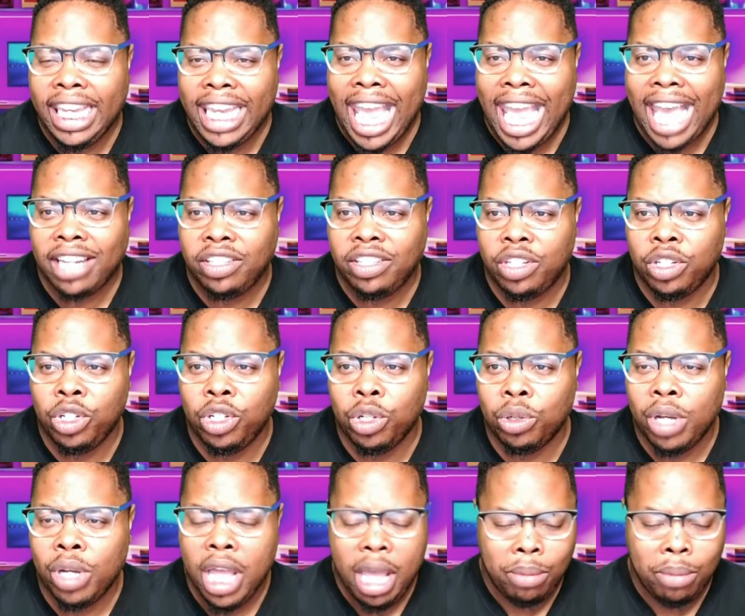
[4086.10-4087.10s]
has to
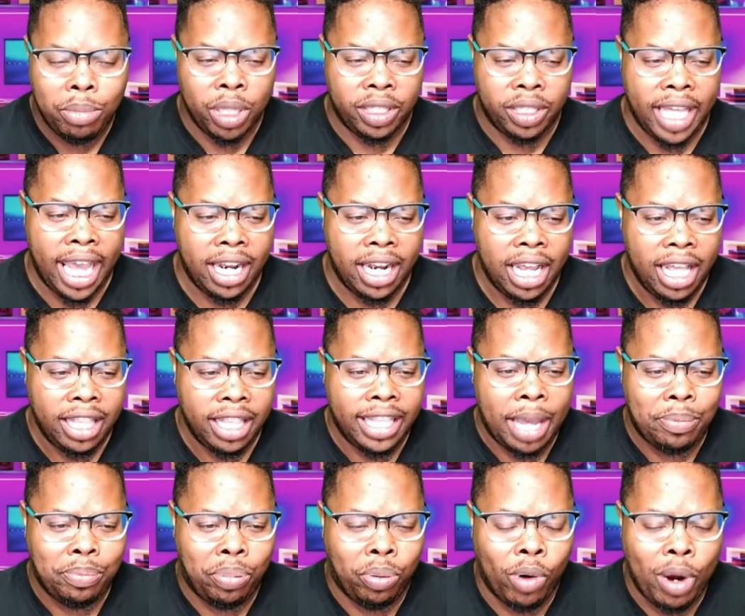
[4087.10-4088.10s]
do. But that
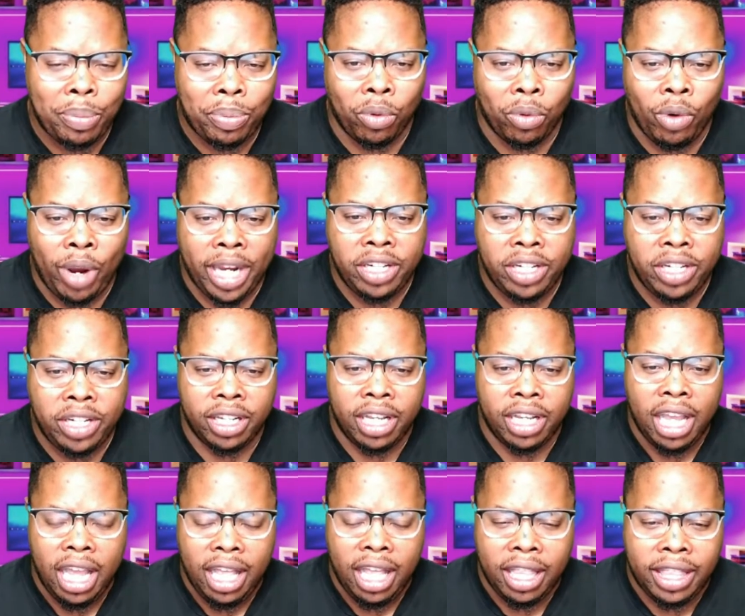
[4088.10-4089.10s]
that preparation,
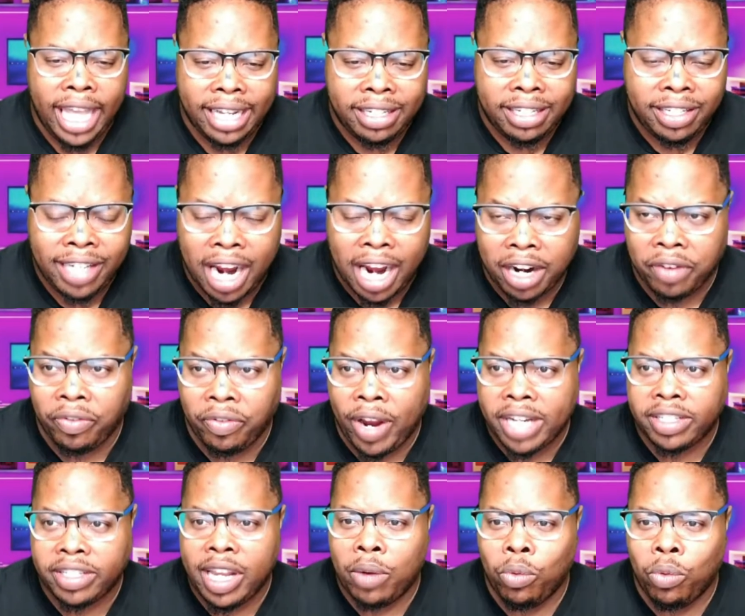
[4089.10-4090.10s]
that
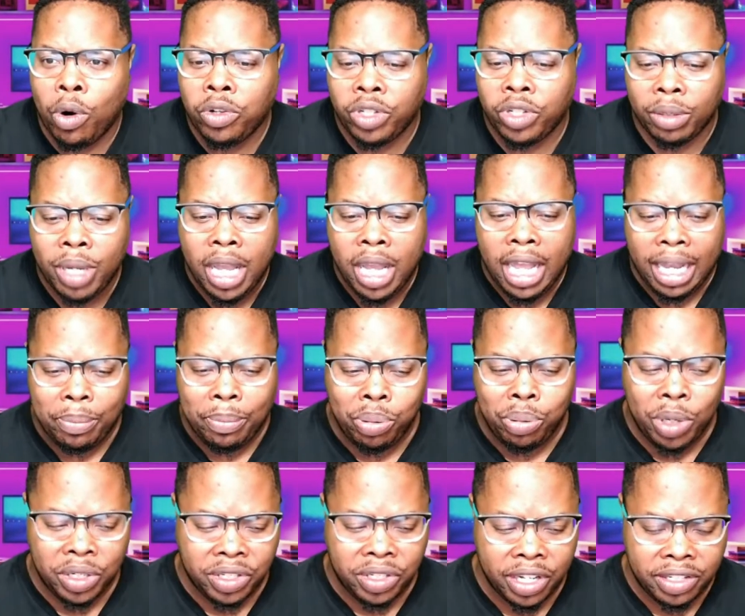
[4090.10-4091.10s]
sacrifice, that worship
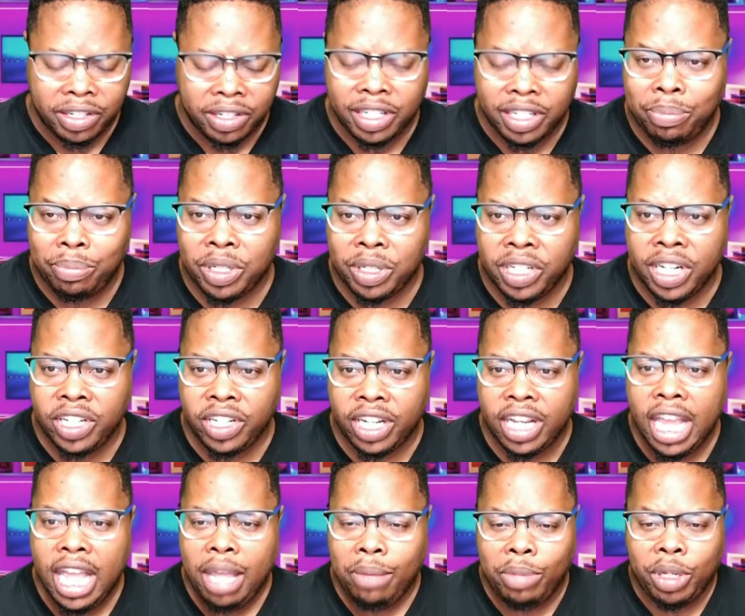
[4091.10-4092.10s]
puts us in the position
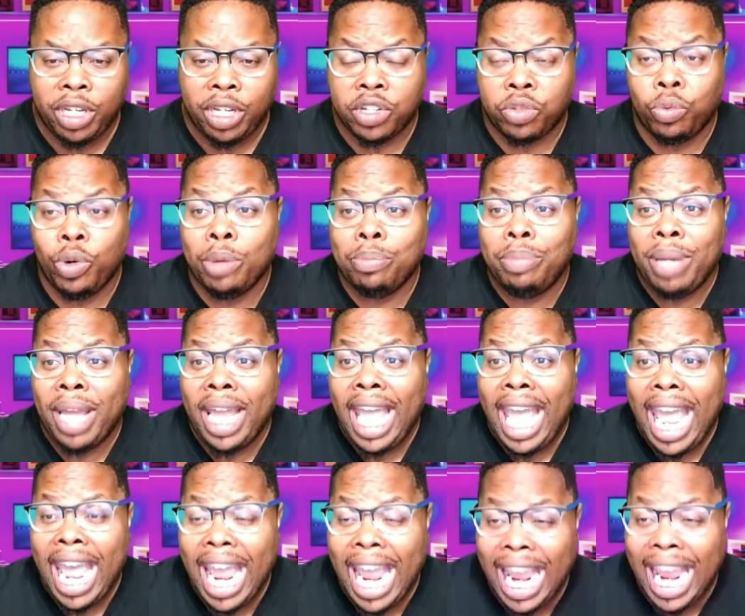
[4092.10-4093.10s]
because we're
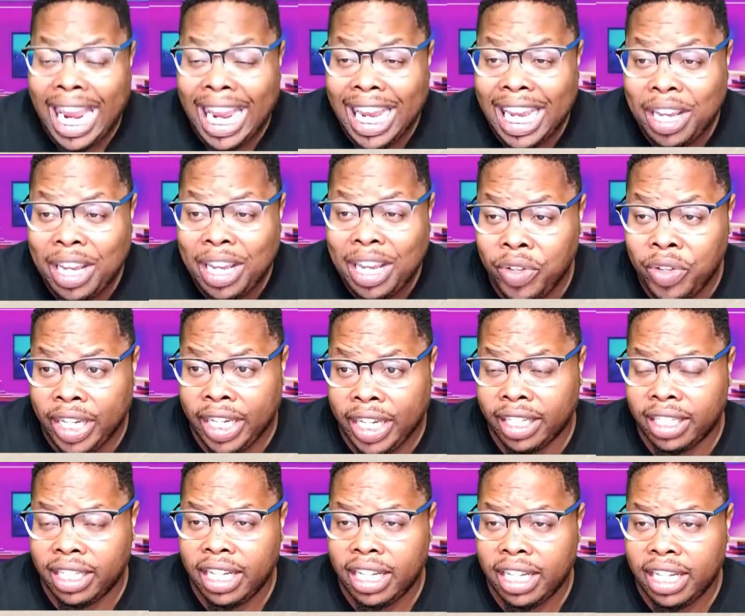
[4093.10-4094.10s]

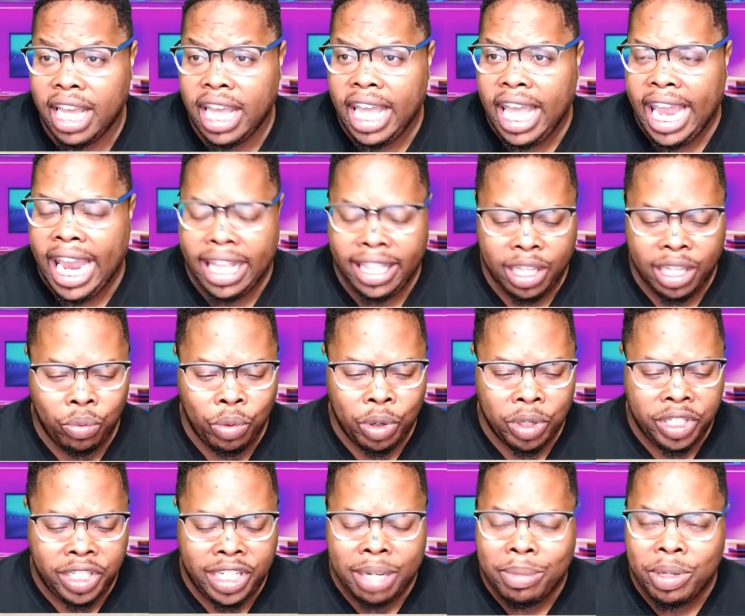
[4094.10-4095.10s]
behaving and then we're
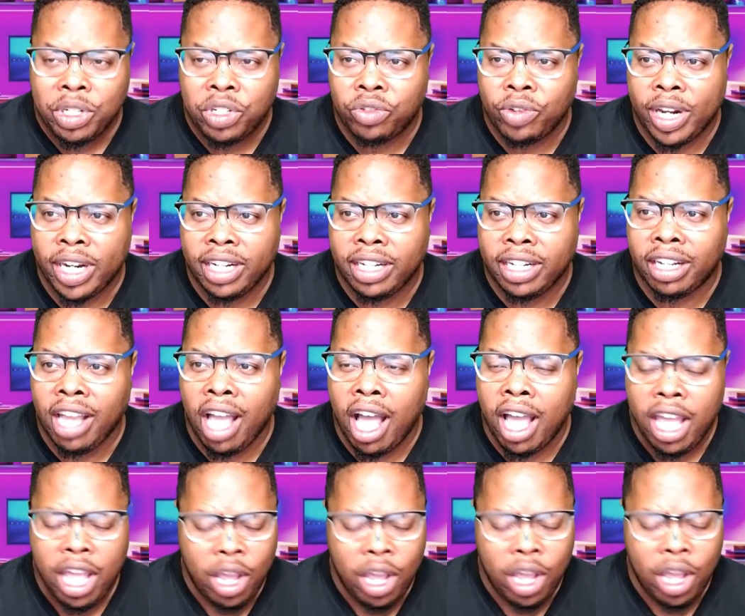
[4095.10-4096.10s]
demonstrating to God,
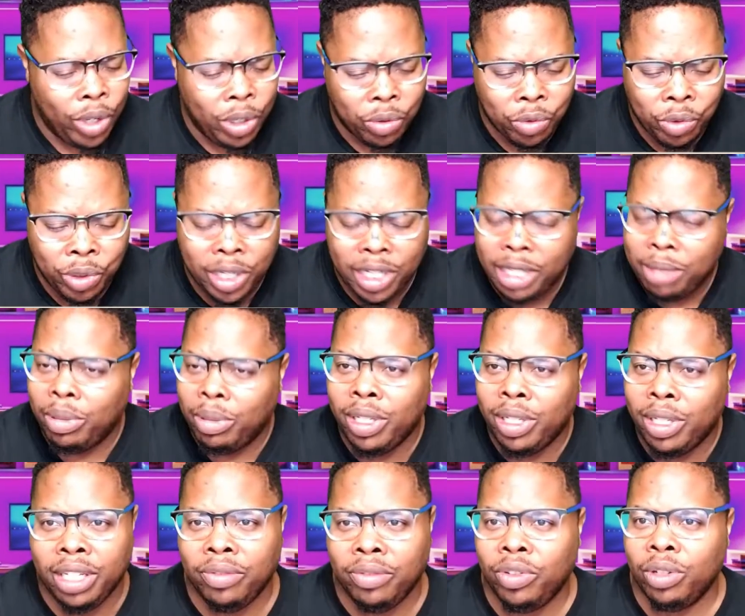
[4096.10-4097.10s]
we really
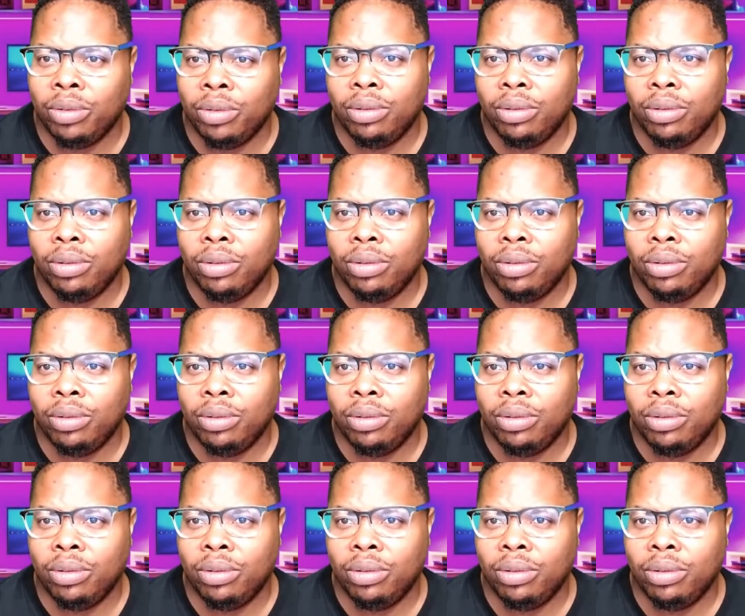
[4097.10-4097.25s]
believe you.